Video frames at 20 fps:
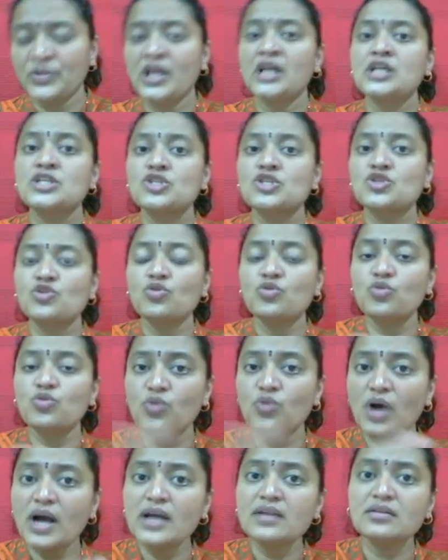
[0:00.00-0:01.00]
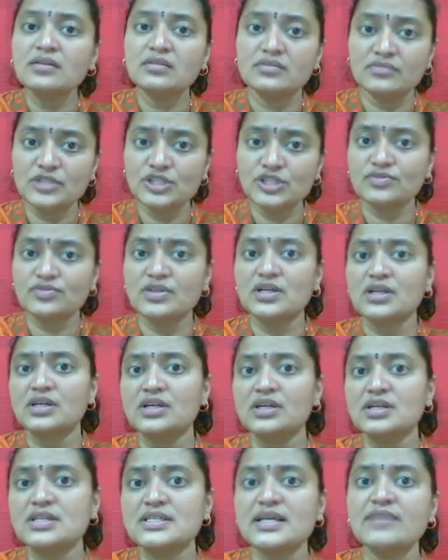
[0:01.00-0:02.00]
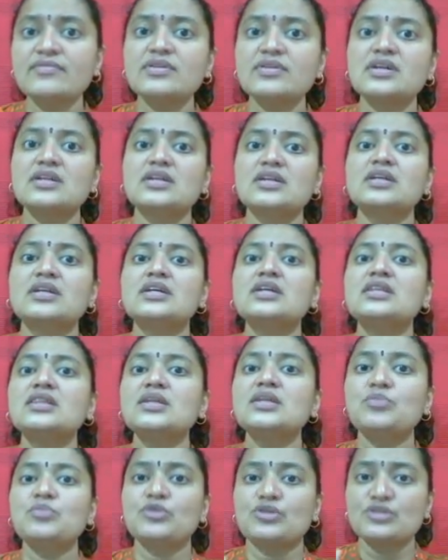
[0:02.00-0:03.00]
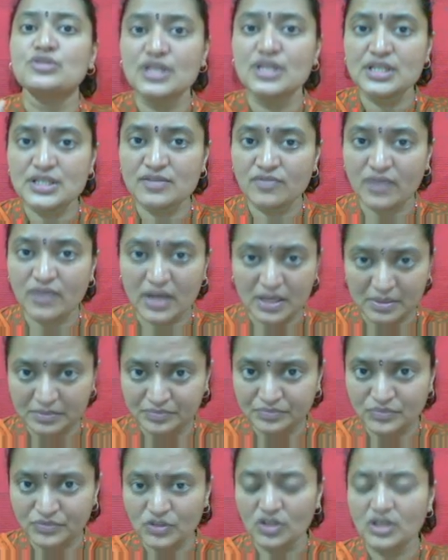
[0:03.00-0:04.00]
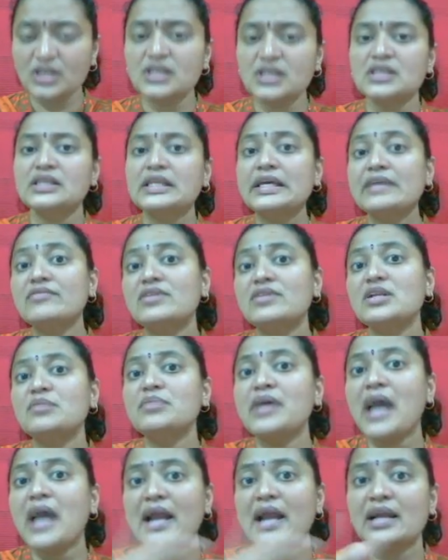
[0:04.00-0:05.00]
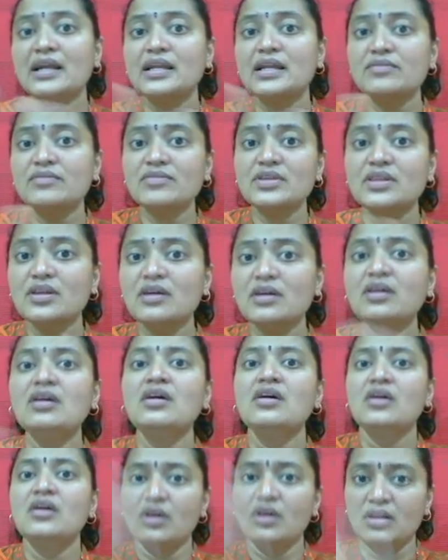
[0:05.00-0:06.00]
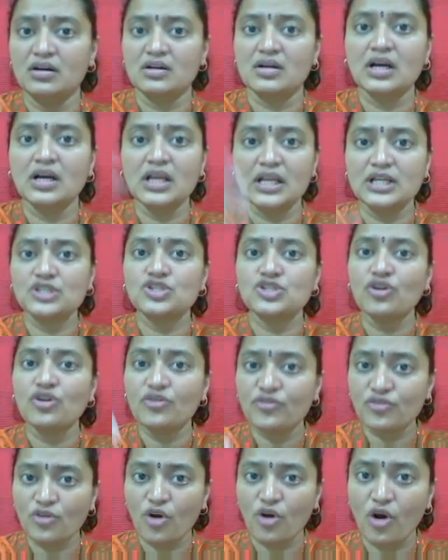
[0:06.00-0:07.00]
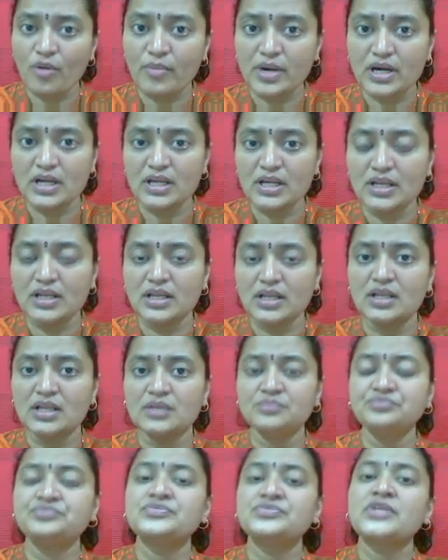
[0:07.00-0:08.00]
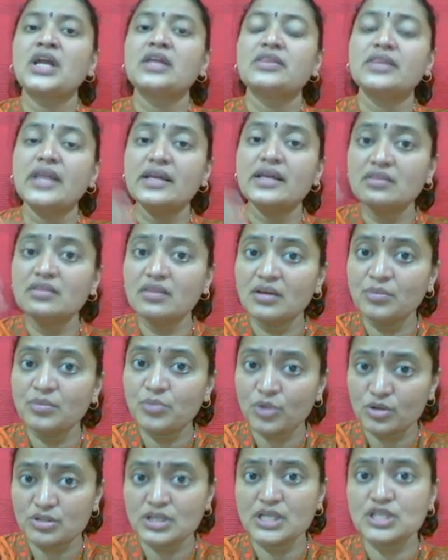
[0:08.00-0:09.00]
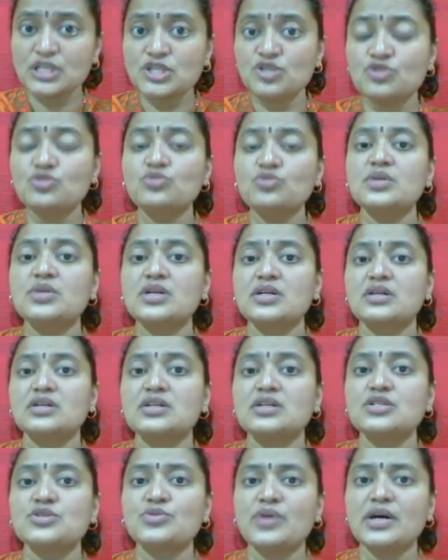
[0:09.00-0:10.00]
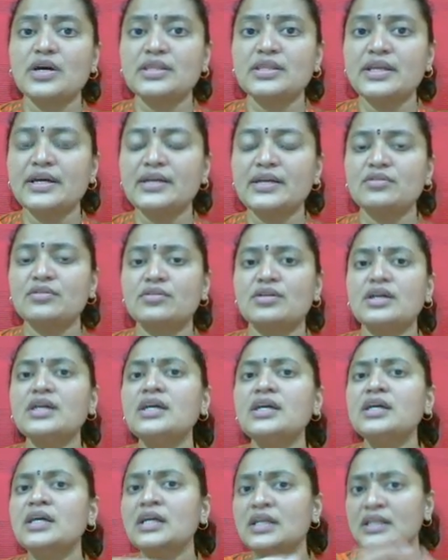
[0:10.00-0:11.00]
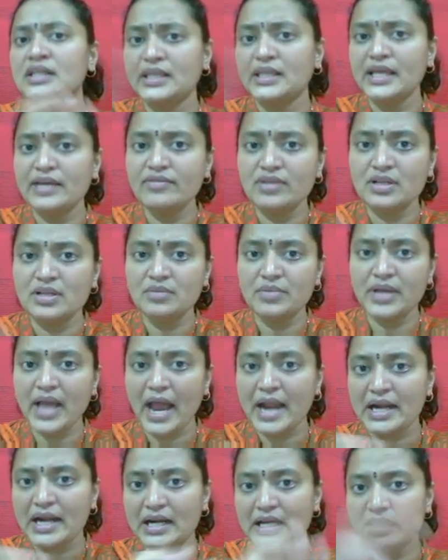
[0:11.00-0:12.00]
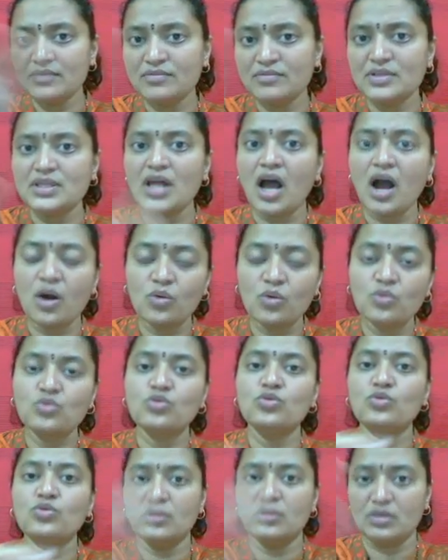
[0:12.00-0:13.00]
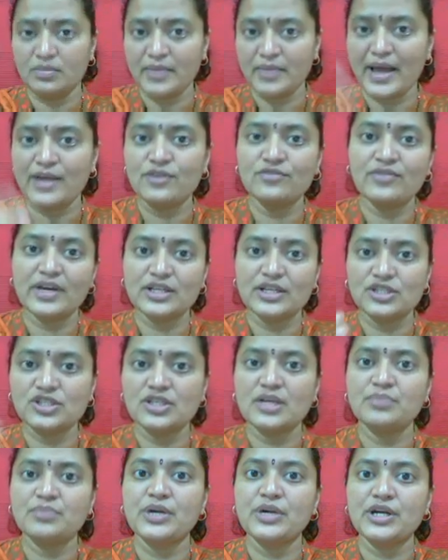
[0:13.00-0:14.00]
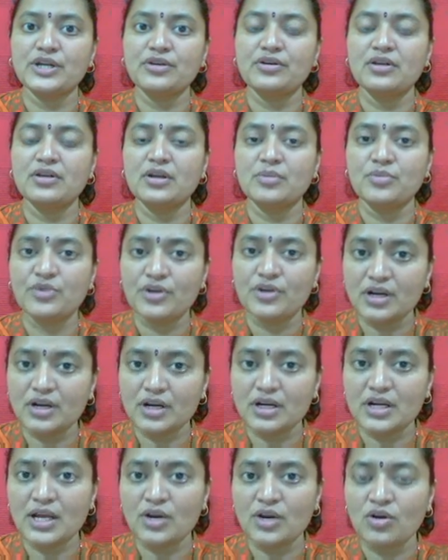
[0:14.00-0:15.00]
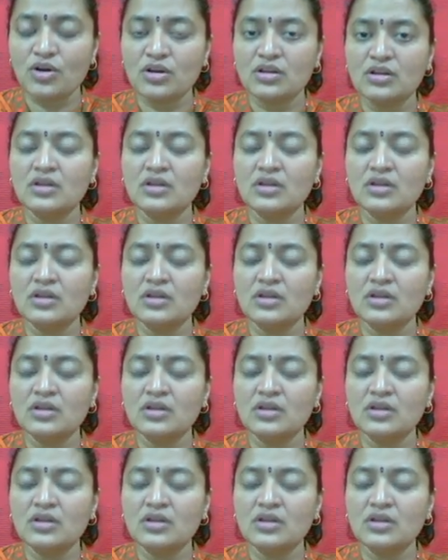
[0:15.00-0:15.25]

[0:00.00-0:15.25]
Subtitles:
So which workers are working in the process 1, okay, they will be handling with the collection of raw material. Then the process 2 workers who are there, okay, they will be handling with how to manufacture that particular product and all.